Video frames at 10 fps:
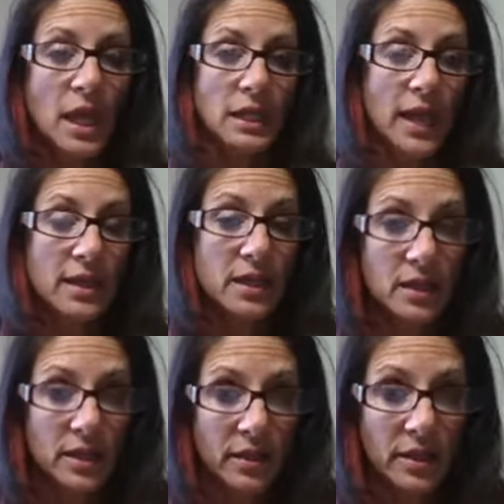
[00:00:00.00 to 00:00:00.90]
lack
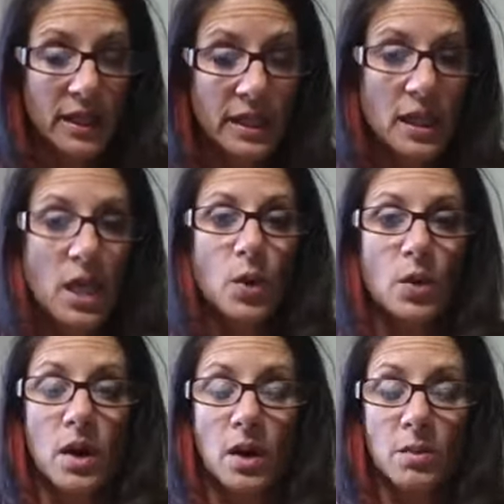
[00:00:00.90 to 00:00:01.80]
clarity,
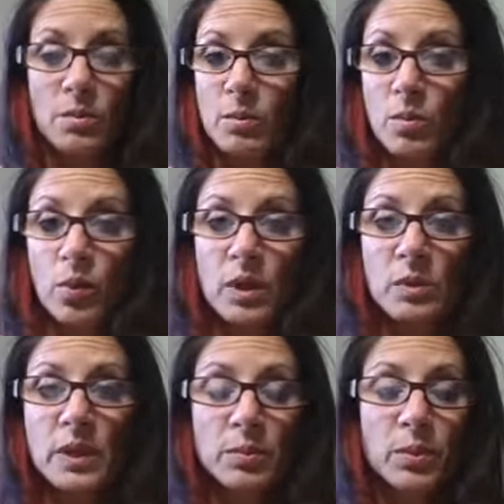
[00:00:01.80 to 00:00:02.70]
when
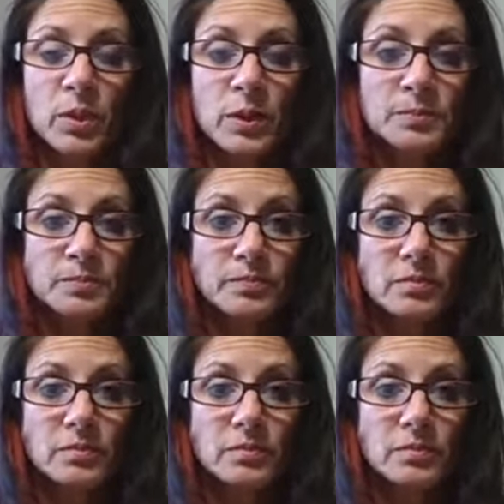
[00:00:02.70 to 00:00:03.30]
people